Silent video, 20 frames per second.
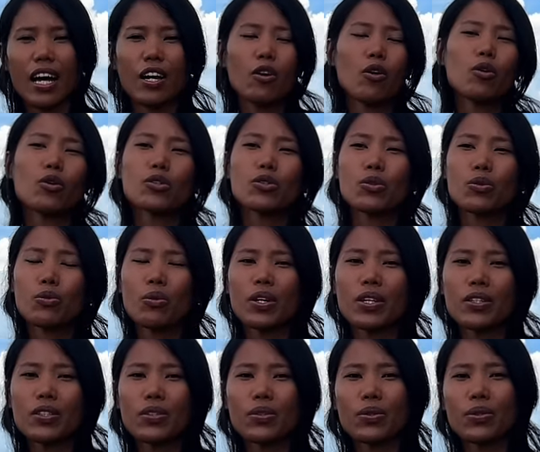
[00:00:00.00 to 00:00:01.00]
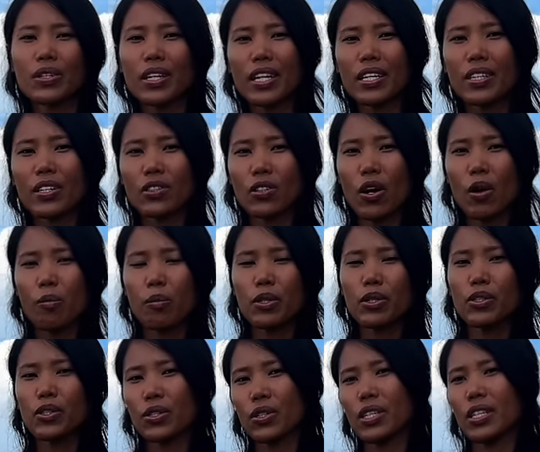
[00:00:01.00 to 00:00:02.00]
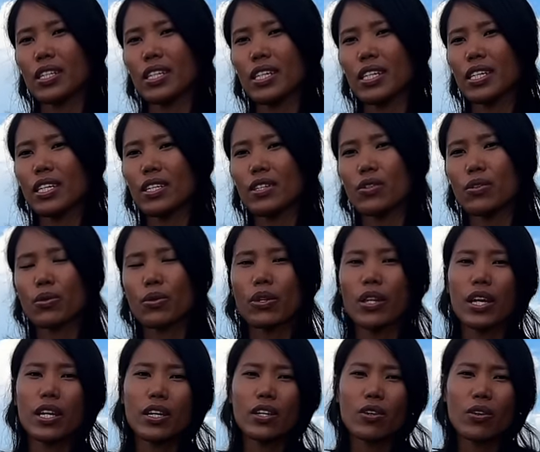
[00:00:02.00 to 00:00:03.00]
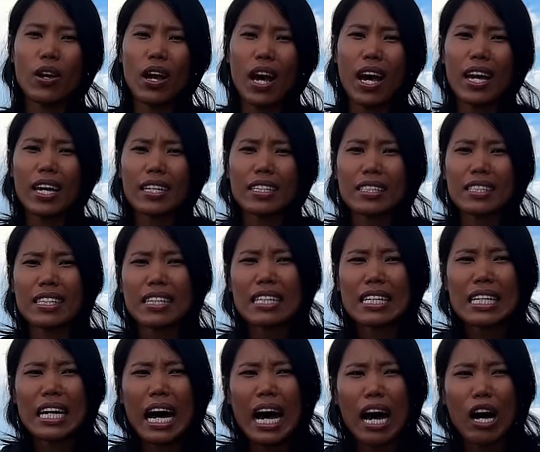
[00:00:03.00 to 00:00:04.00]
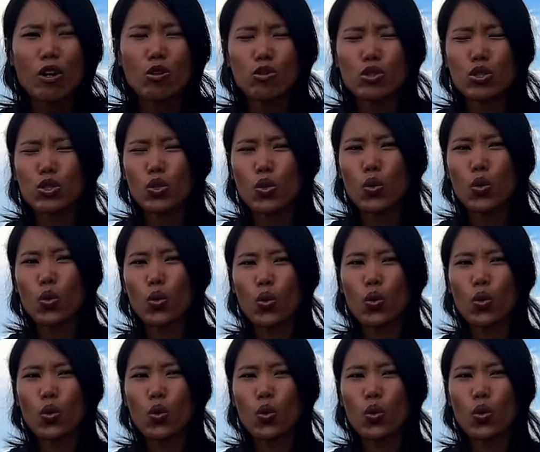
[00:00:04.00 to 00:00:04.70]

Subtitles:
I also want to take this opportunity to thank you guys. Ouch.